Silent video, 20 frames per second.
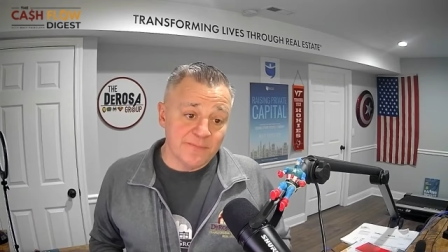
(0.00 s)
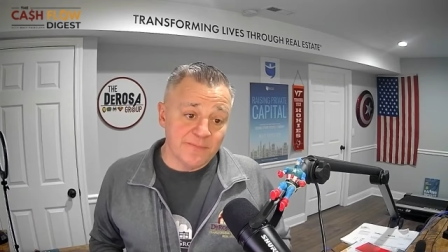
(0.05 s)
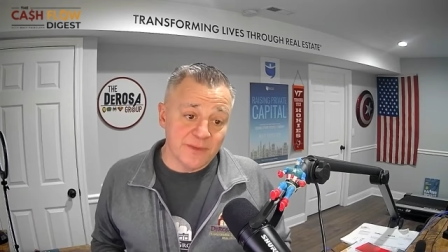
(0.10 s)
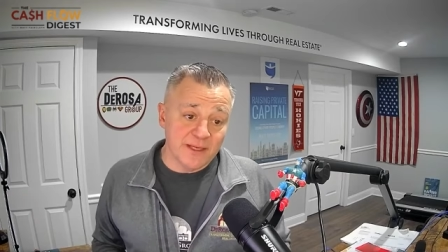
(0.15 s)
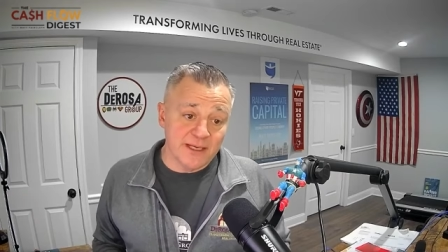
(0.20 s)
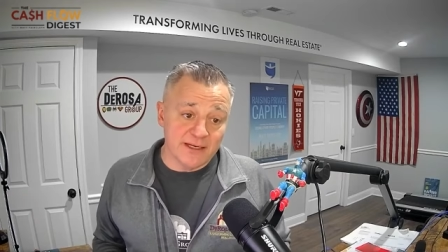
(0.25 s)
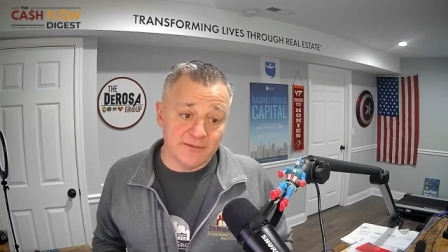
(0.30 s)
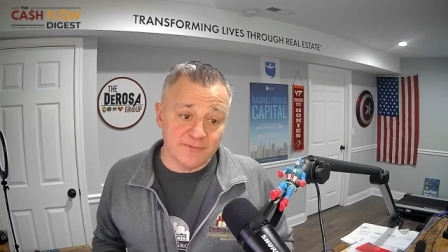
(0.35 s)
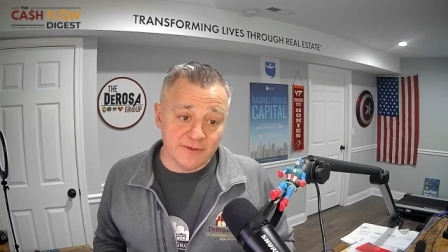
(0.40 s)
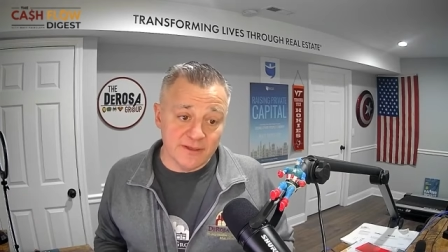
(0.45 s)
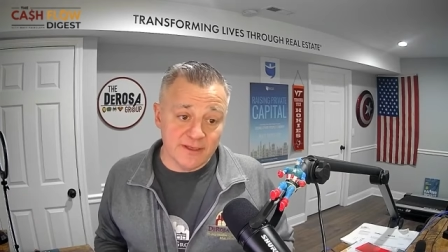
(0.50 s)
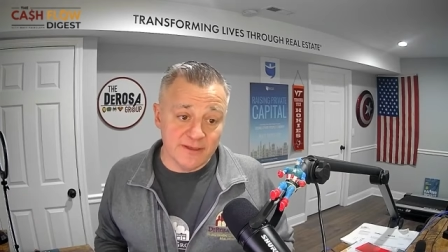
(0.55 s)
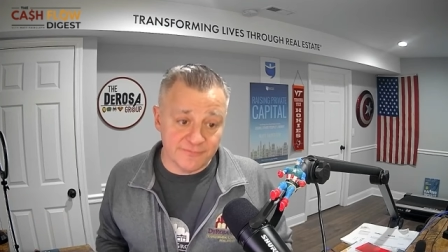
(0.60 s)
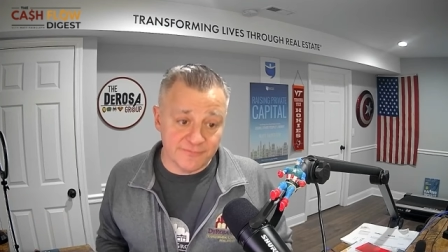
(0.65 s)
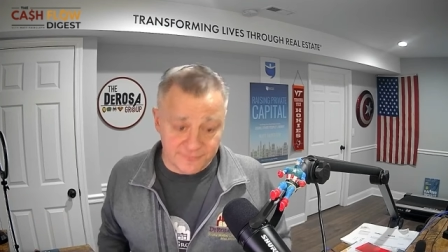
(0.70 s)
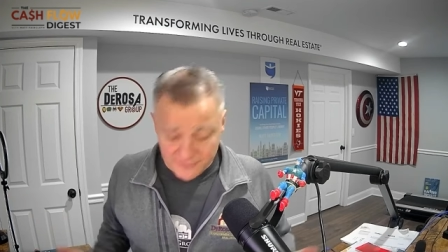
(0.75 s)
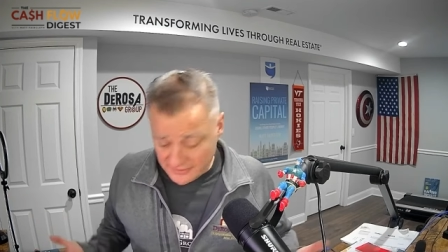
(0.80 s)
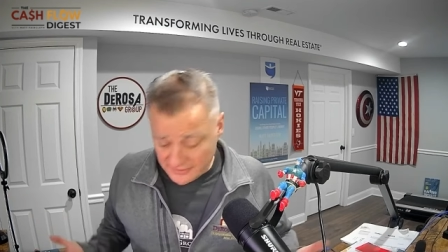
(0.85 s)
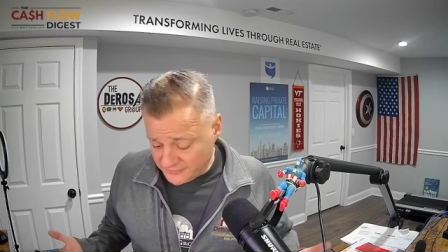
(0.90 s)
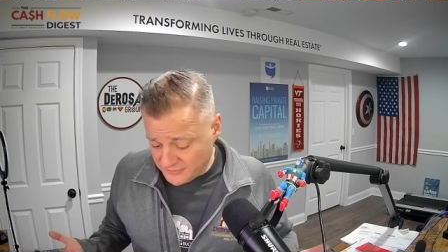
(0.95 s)
If if
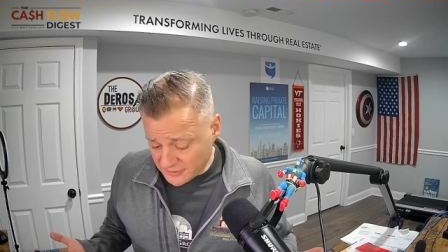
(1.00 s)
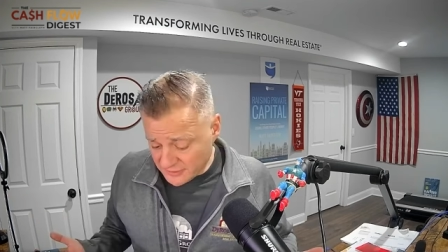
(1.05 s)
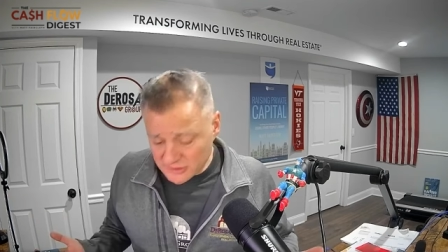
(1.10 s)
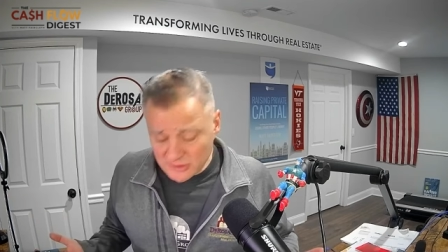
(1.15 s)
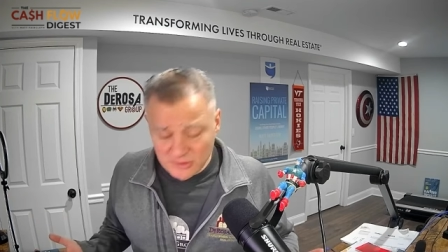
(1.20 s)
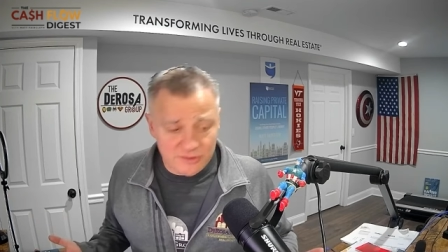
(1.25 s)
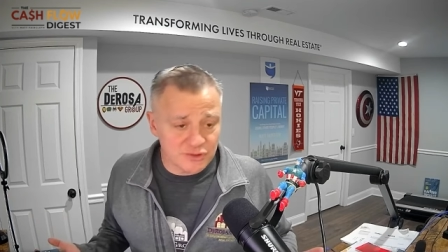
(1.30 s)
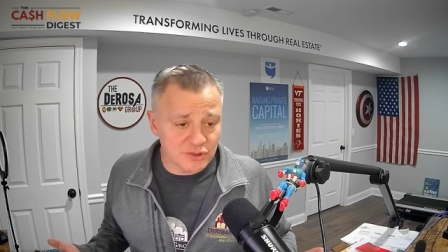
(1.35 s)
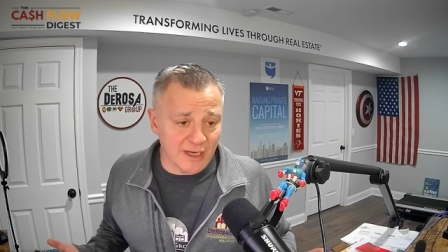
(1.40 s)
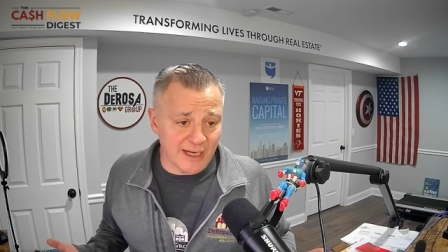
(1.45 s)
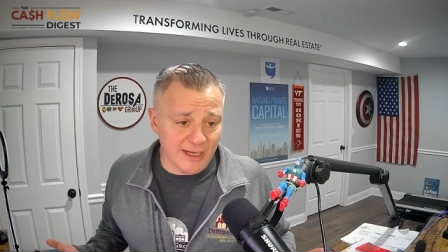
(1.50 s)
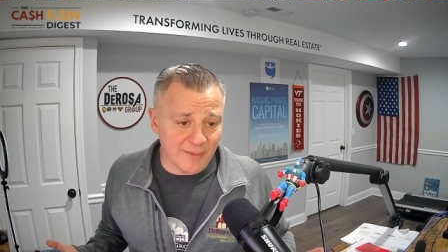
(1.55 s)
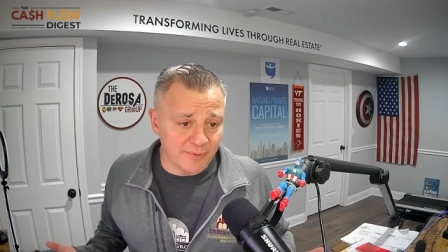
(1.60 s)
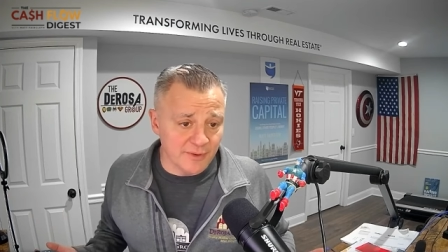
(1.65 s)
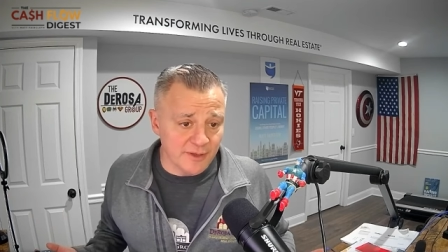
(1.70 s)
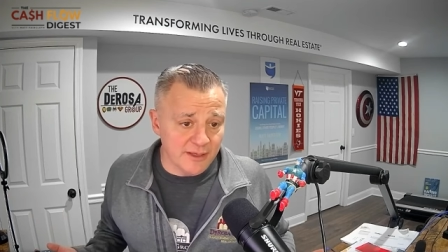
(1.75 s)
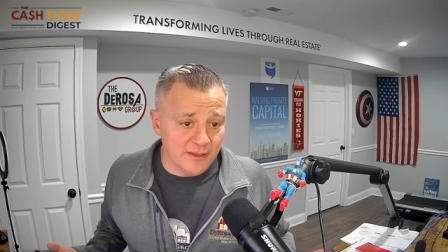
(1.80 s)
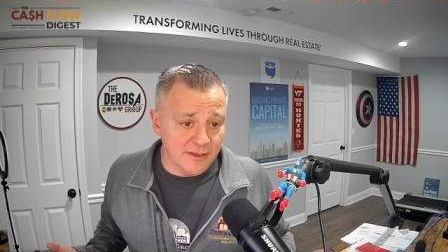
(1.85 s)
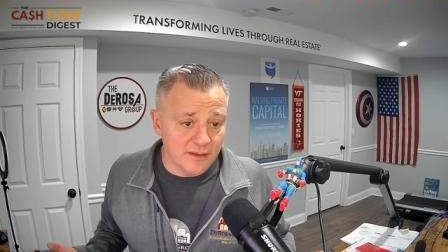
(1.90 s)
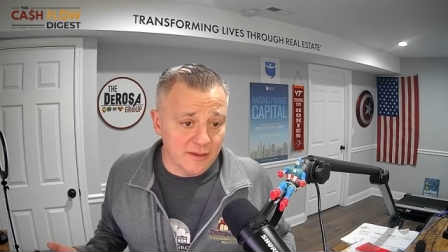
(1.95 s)
if you're trying to
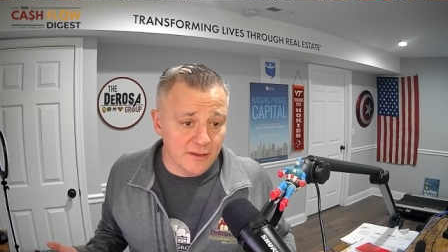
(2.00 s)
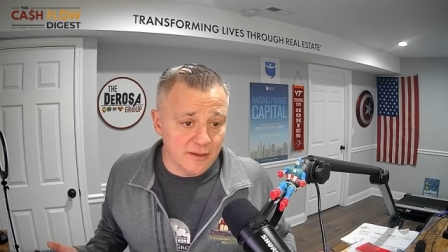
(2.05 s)
put